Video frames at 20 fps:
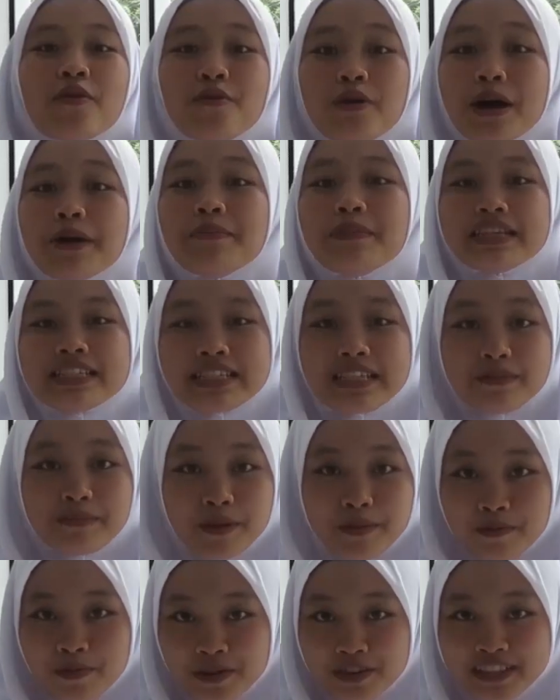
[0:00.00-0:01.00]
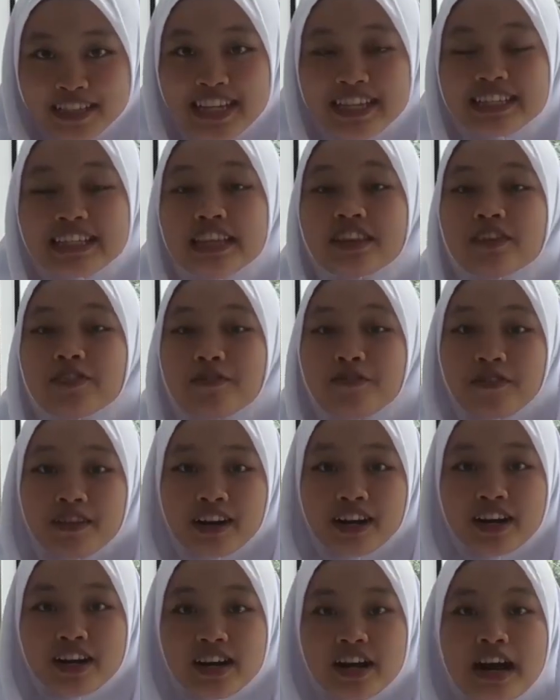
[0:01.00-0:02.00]
Why must it be processed into
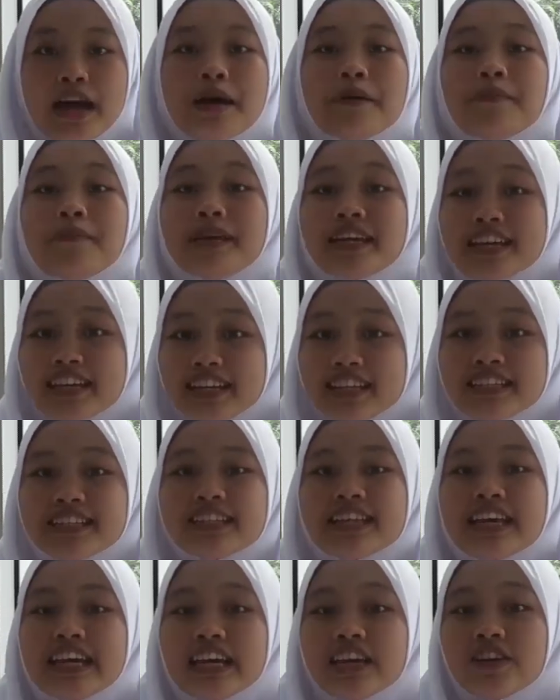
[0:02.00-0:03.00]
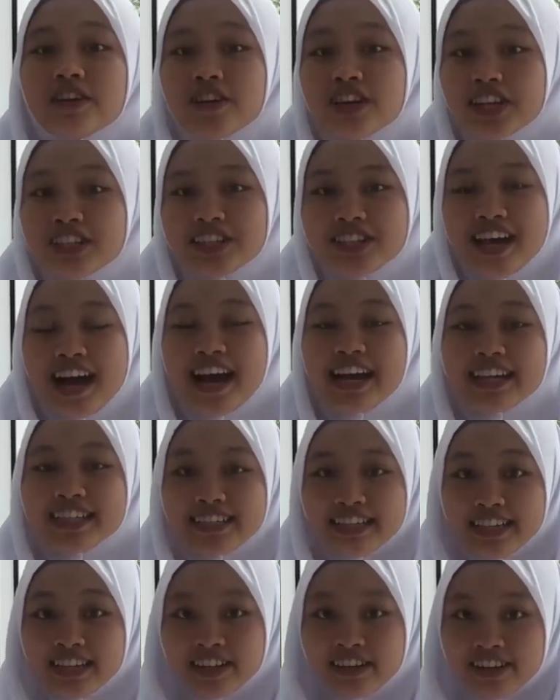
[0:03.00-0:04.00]
flour? Because Indonesia
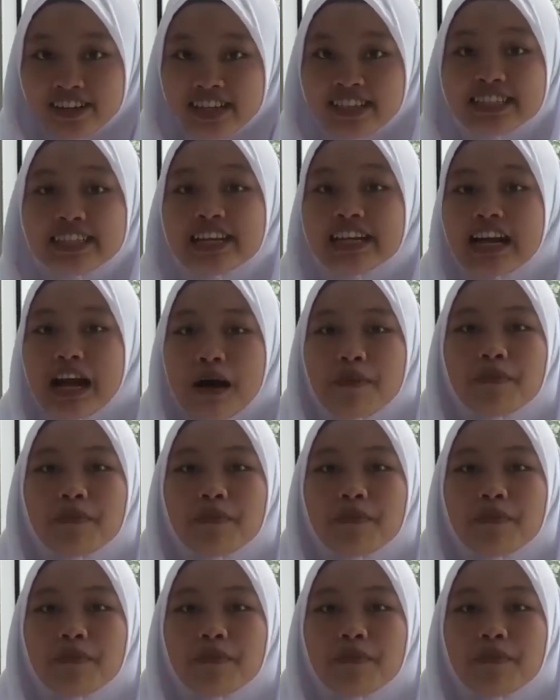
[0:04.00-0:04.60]
is increasing